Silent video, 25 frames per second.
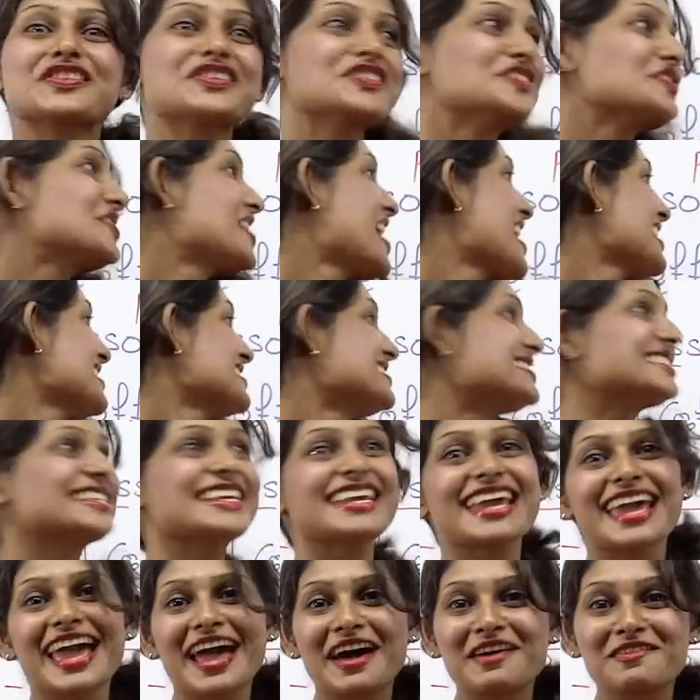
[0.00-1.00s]
You get a
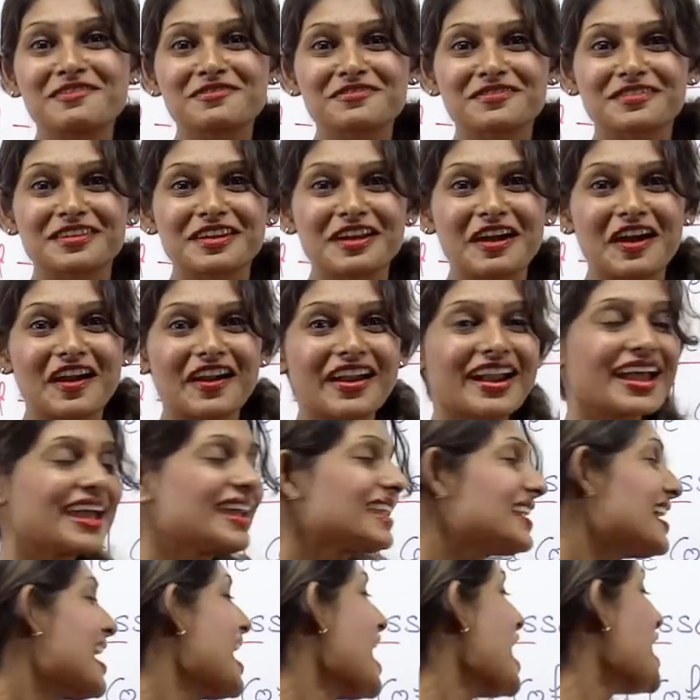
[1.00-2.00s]
decaf. All
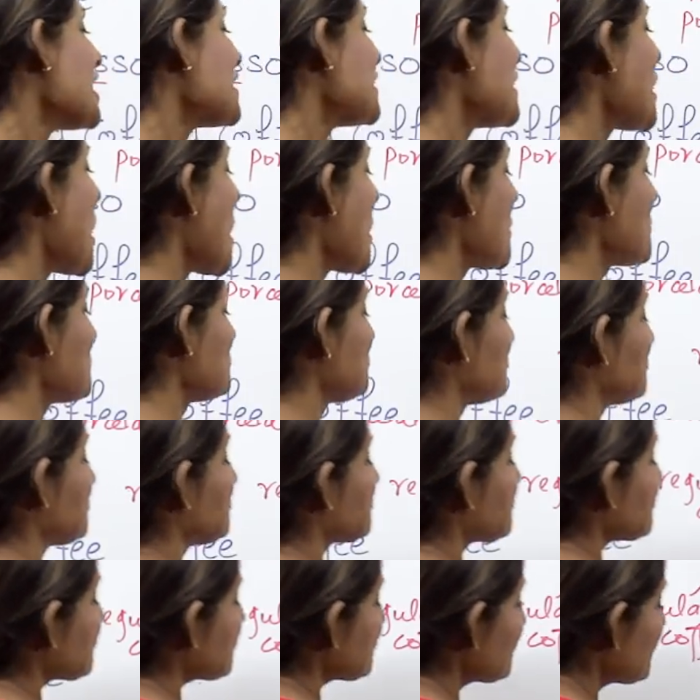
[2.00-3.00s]
right, now
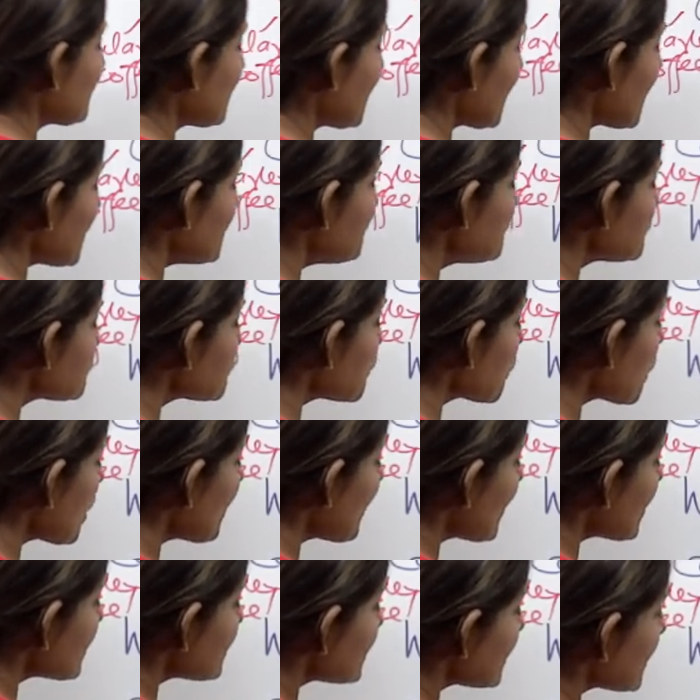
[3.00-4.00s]
if you talk
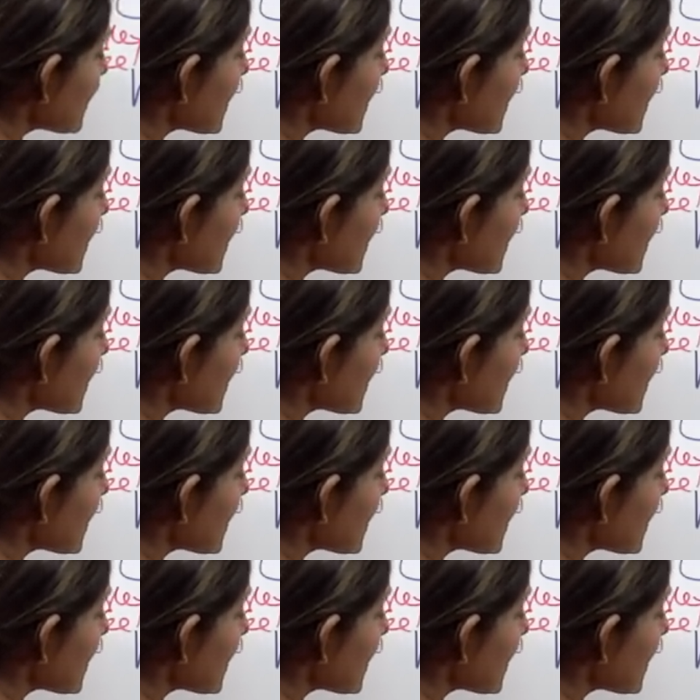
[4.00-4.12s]
about